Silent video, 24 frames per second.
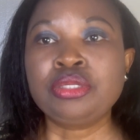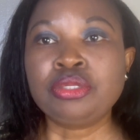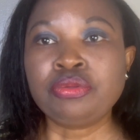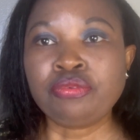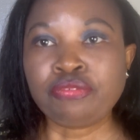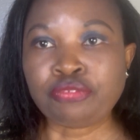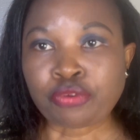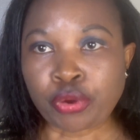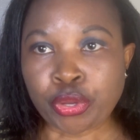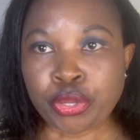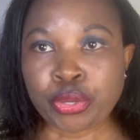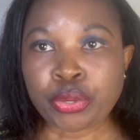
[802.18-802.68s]

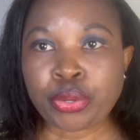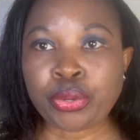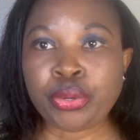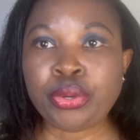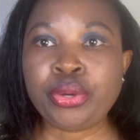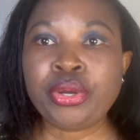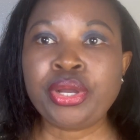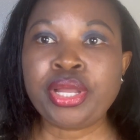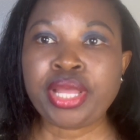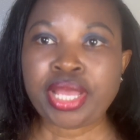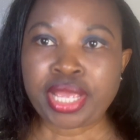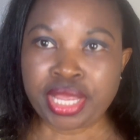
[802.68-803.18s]
for your
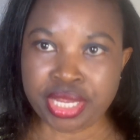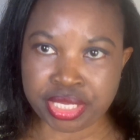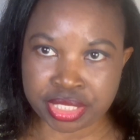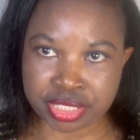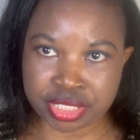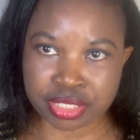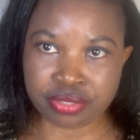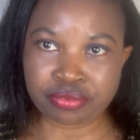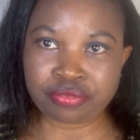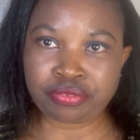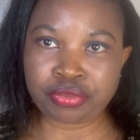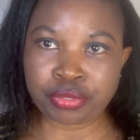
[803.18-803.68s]

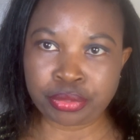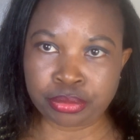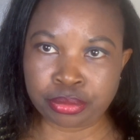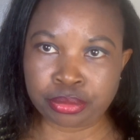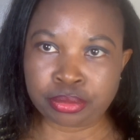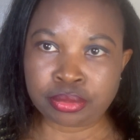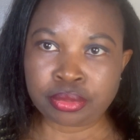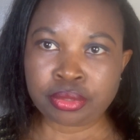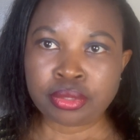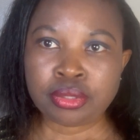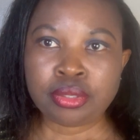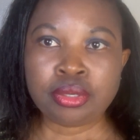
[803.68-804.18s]
interview
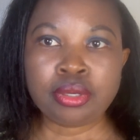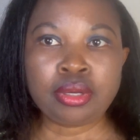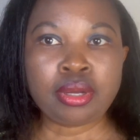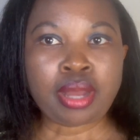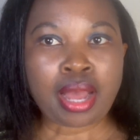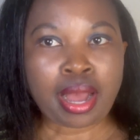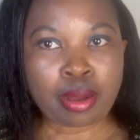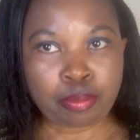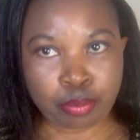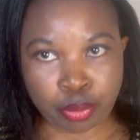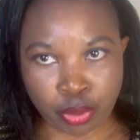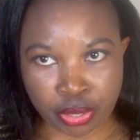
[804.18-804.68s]

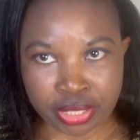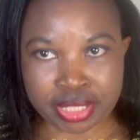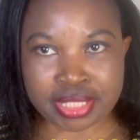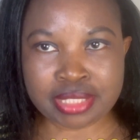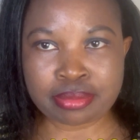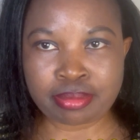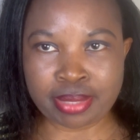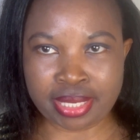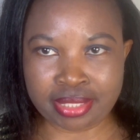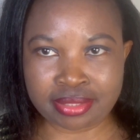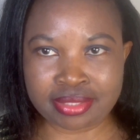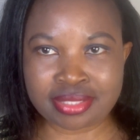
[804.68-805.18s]

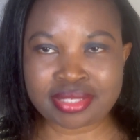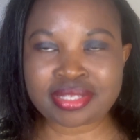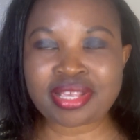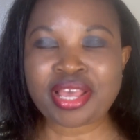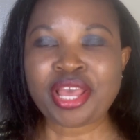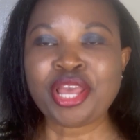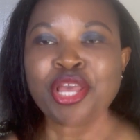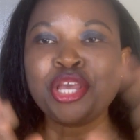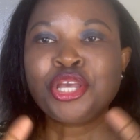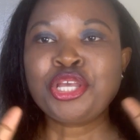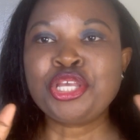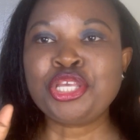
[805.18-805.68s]
appointment,
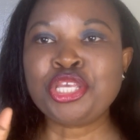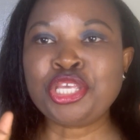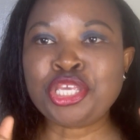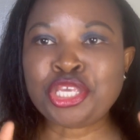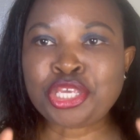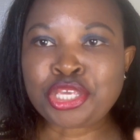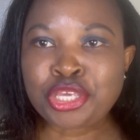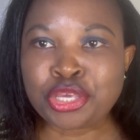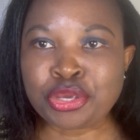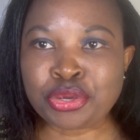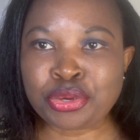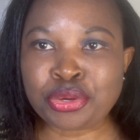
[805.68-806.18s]

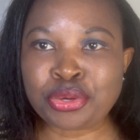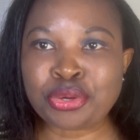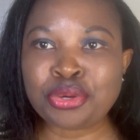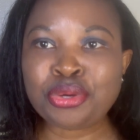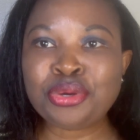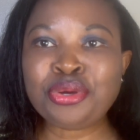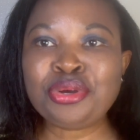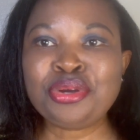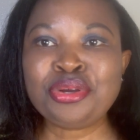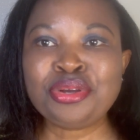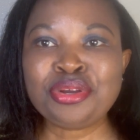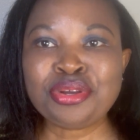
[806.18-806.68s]

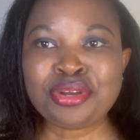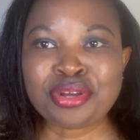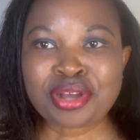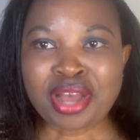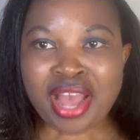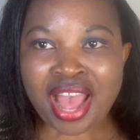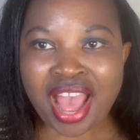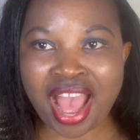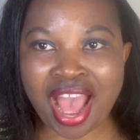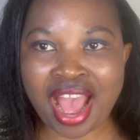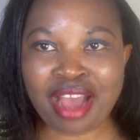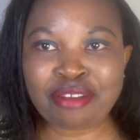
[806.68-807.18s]
you
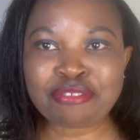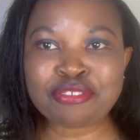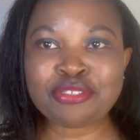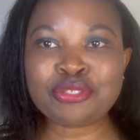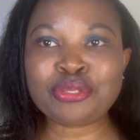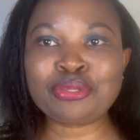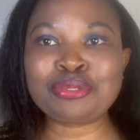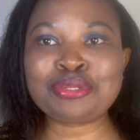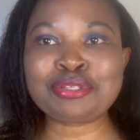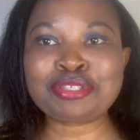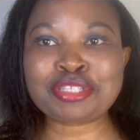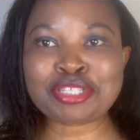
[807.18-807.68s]
have
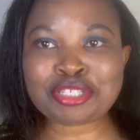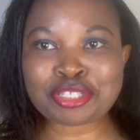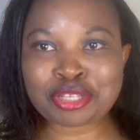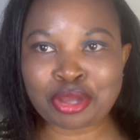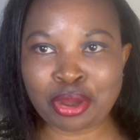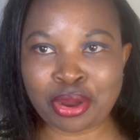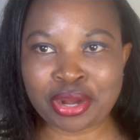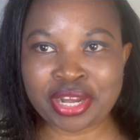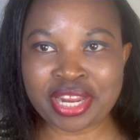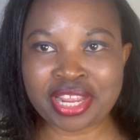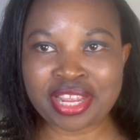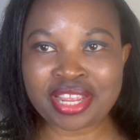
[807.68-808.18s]
to
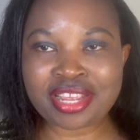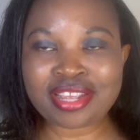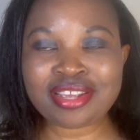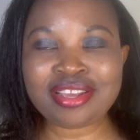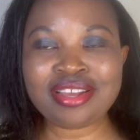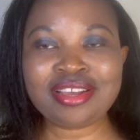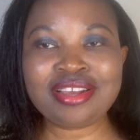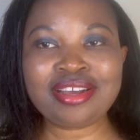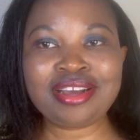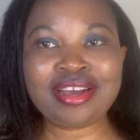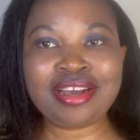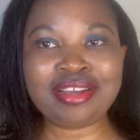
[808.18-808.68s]
study
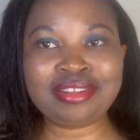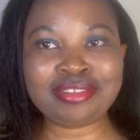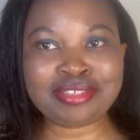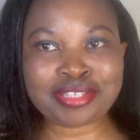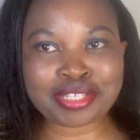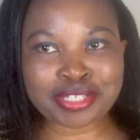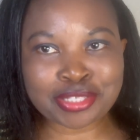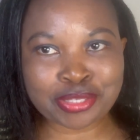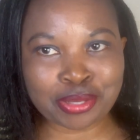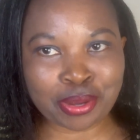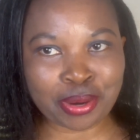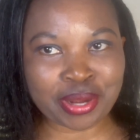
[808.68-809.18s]
and
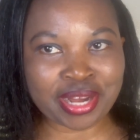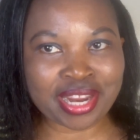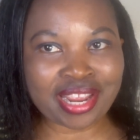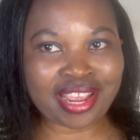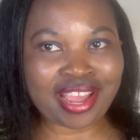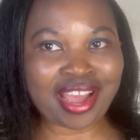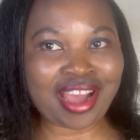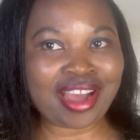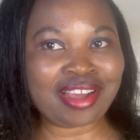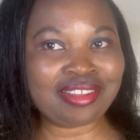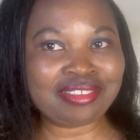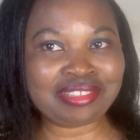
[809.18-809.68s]

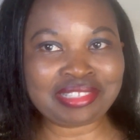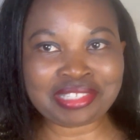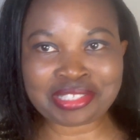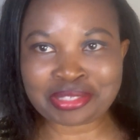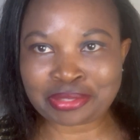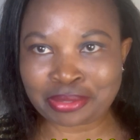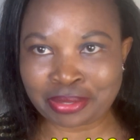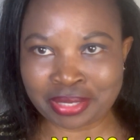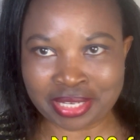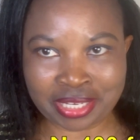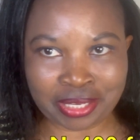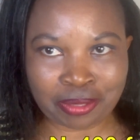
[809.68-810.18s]
study and
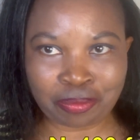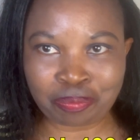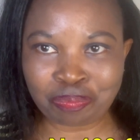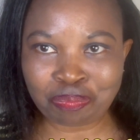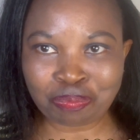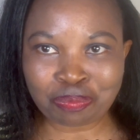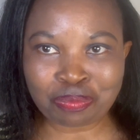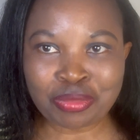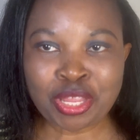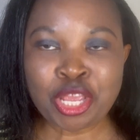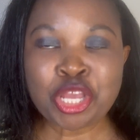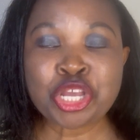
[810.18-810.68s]
study.
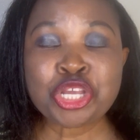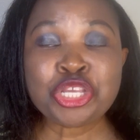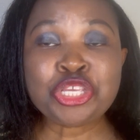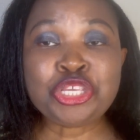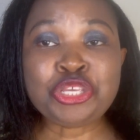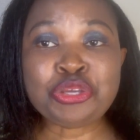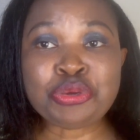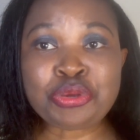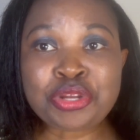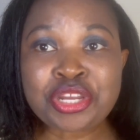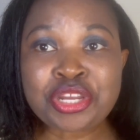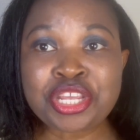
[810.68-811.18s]

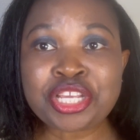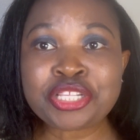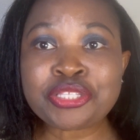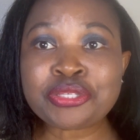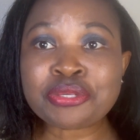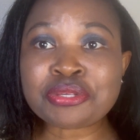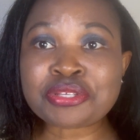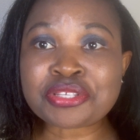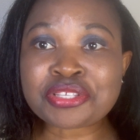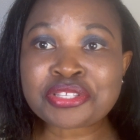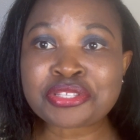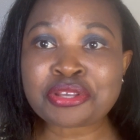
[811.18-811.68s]
You need
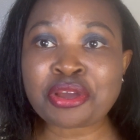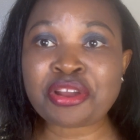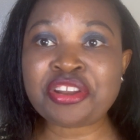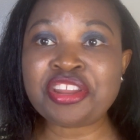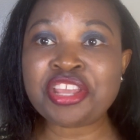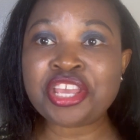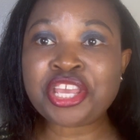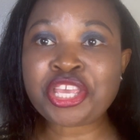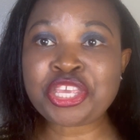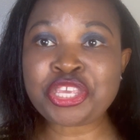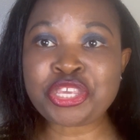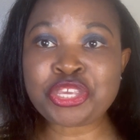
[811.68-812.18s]
to study
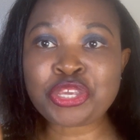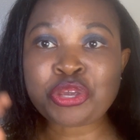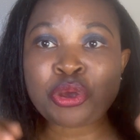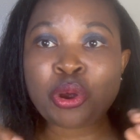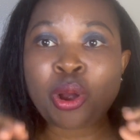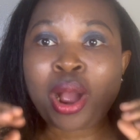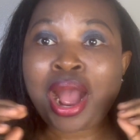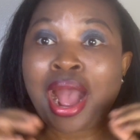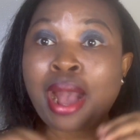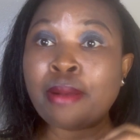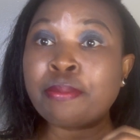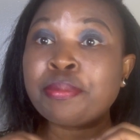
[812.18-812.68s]

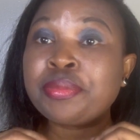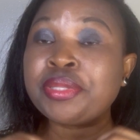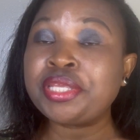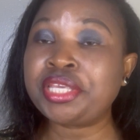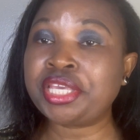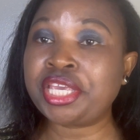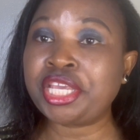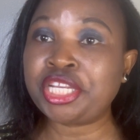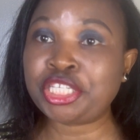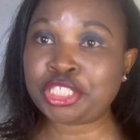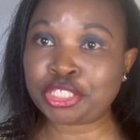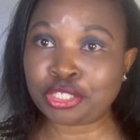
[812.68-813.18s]
your
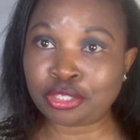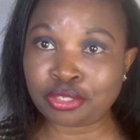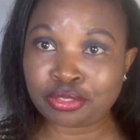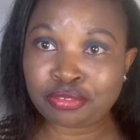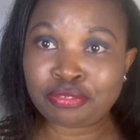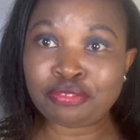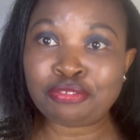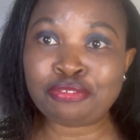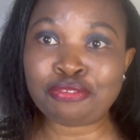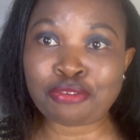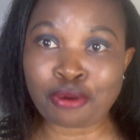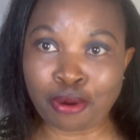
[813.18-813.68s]
application
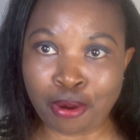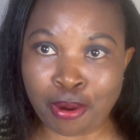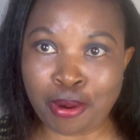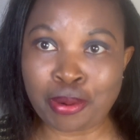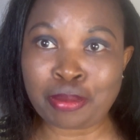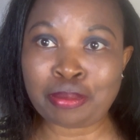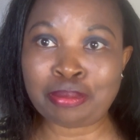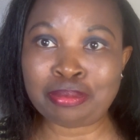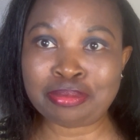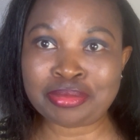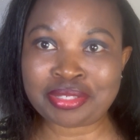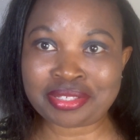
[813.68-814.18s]

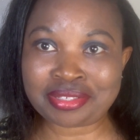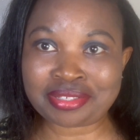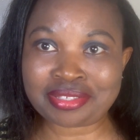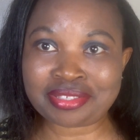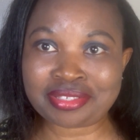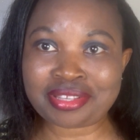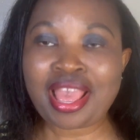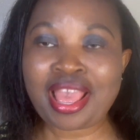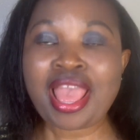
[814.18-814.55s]
forms.